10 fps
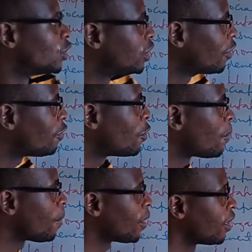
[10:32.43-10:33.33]

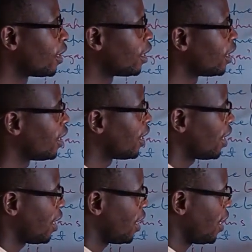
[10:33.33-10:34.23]
therefore,
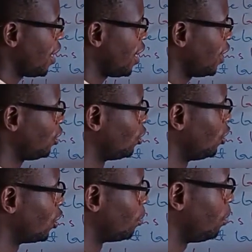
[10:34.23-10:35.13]
A
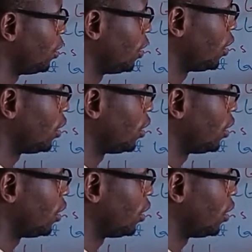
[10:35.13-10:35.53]
union B,